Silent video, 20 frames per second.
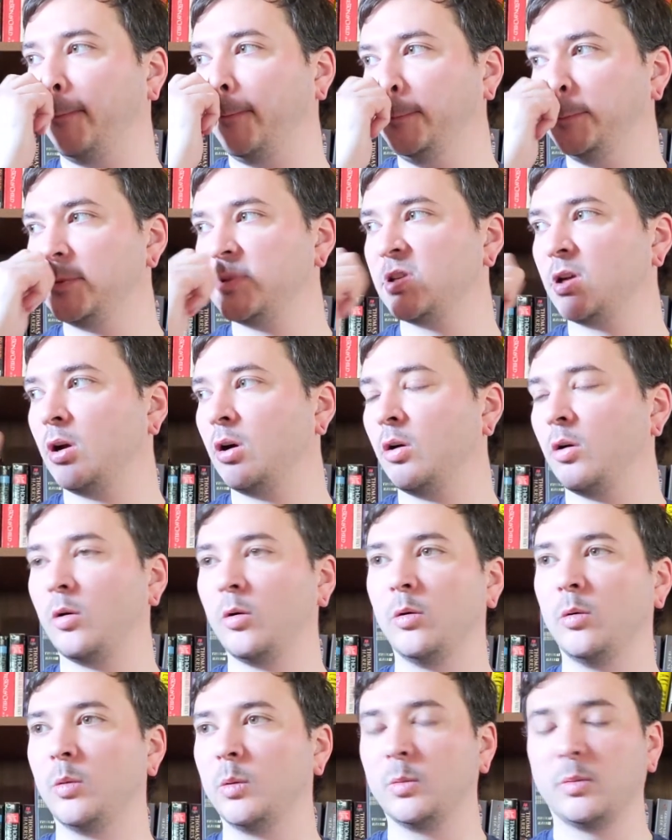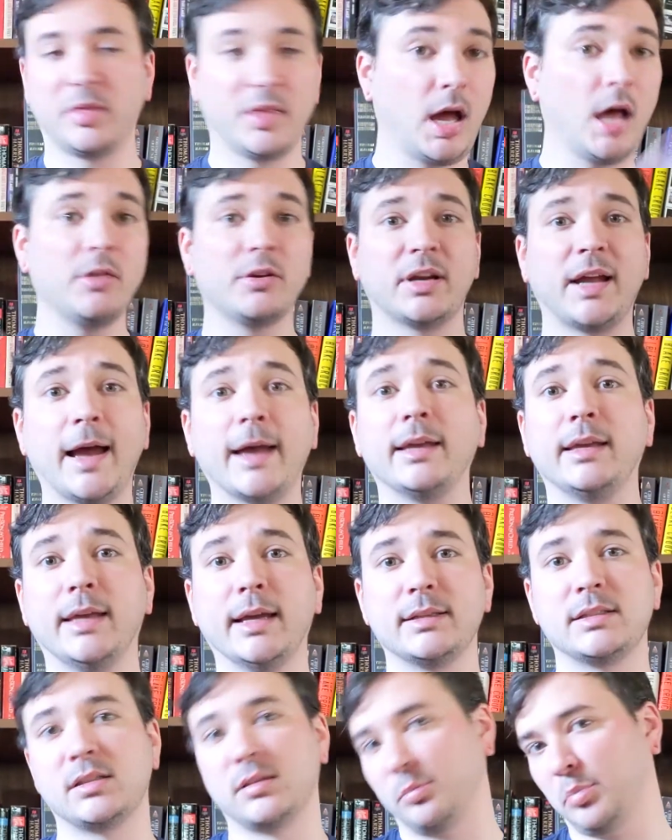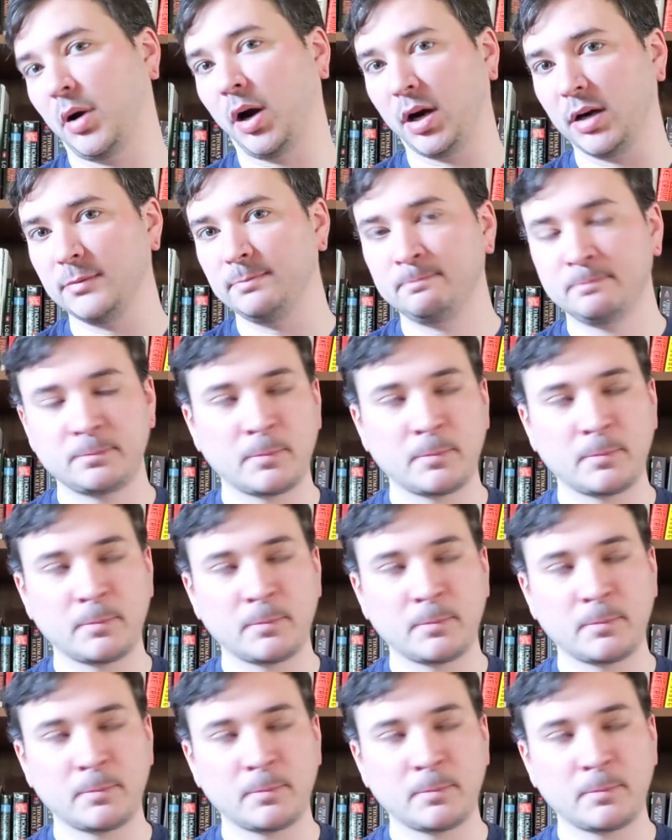So the other guy gets the part,